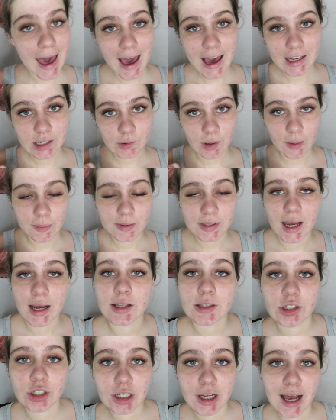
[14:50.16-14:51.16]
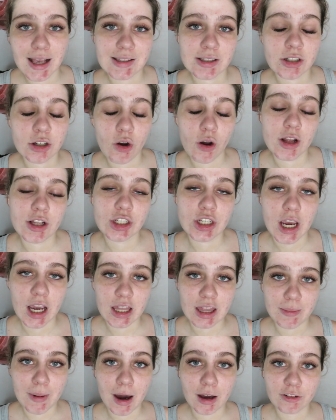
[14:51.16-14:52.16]
and website, so you guys can go and
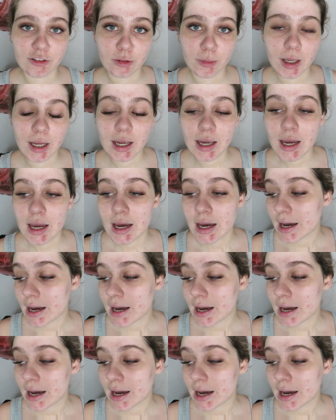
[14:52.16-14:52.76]
check them out for me.